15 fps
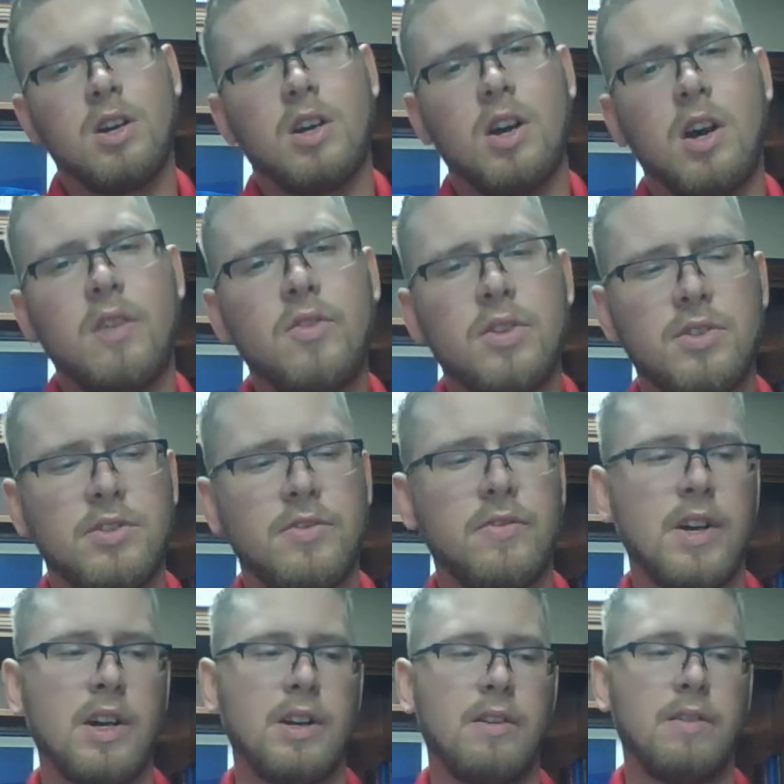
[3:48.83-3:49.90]
Of those
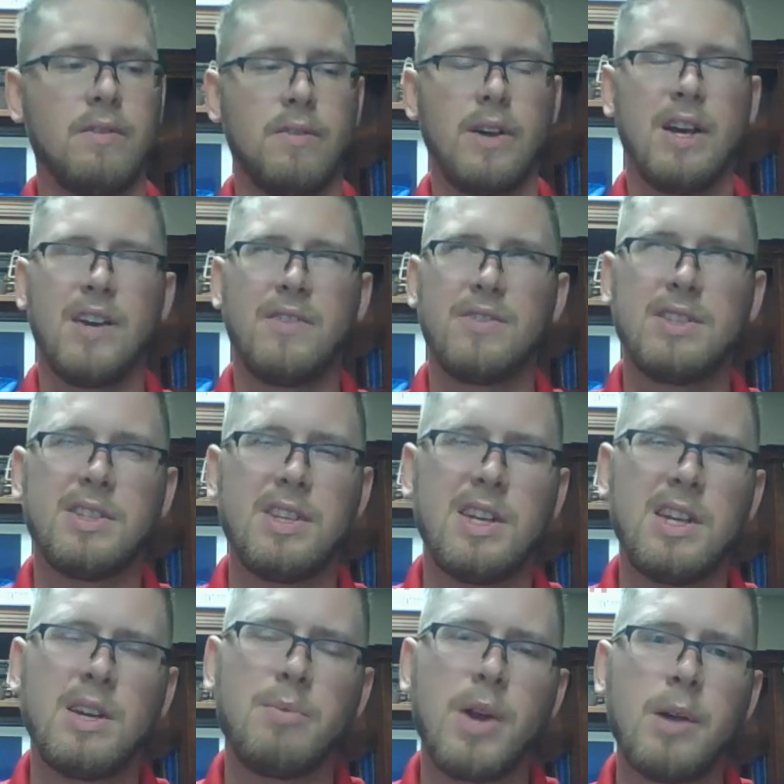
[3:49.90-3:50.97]
five, I have to
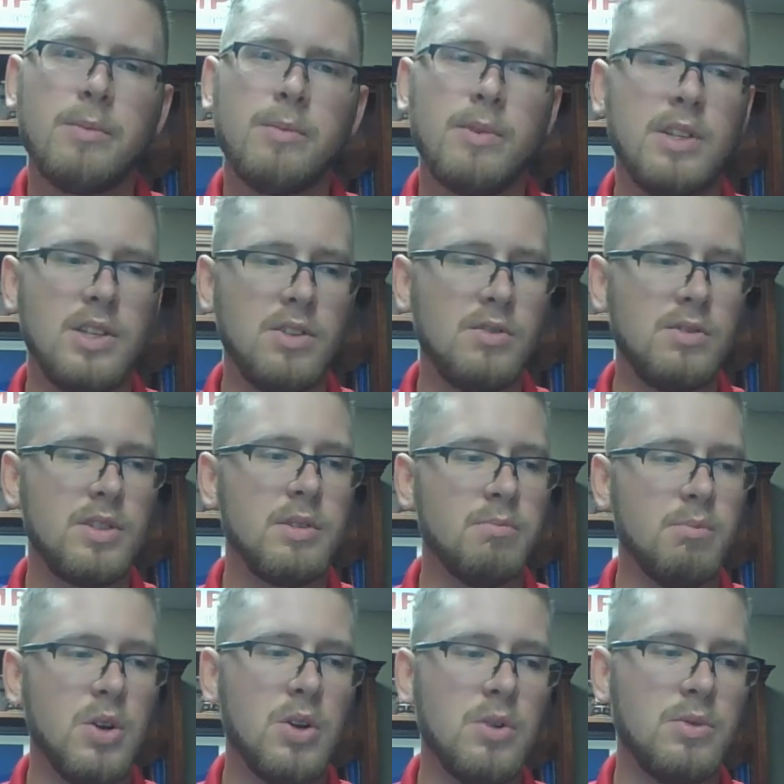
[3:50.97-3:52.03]
say I probably used the
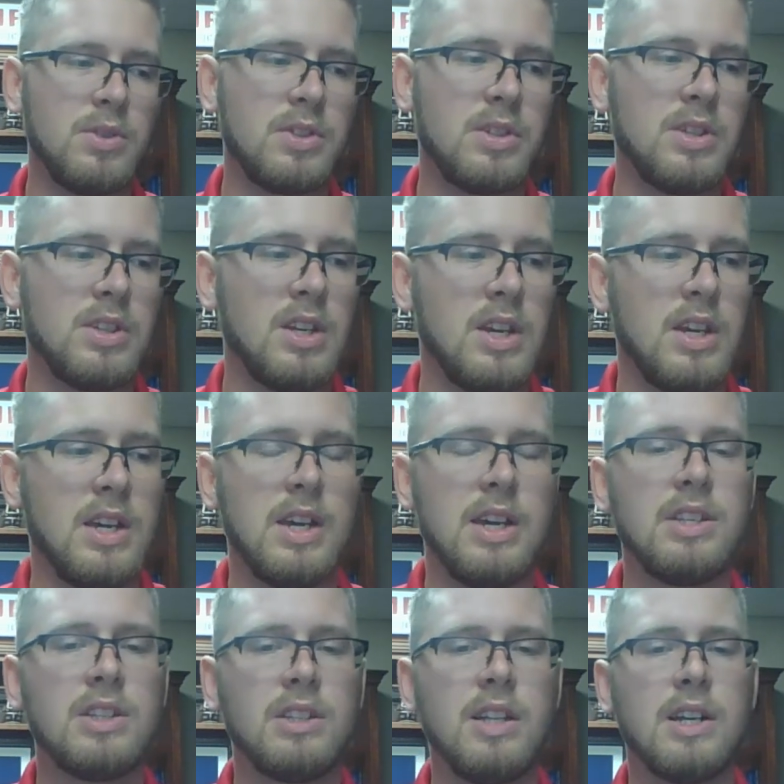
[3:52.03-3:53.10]
most
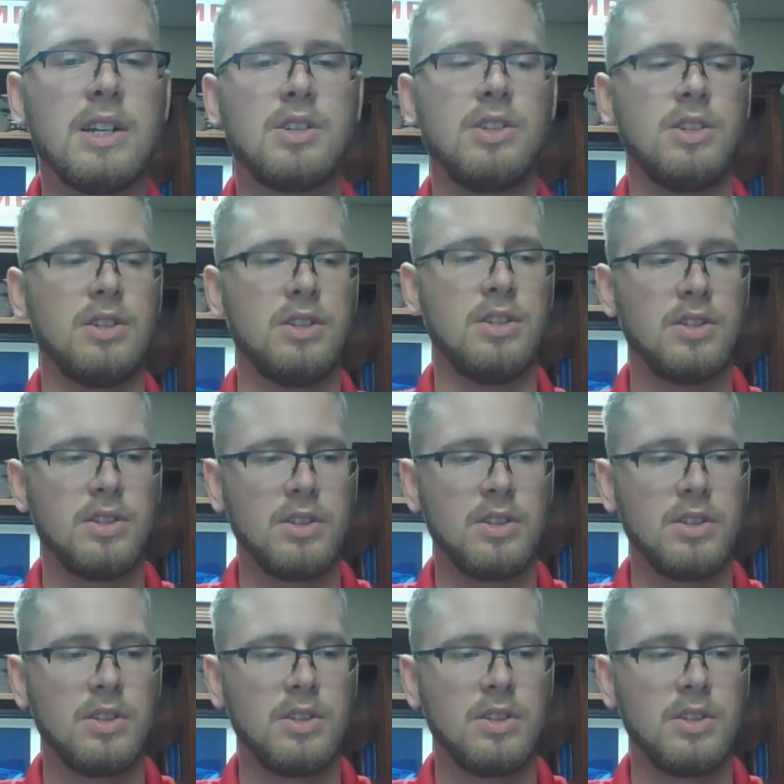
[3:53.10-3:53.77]
intellection,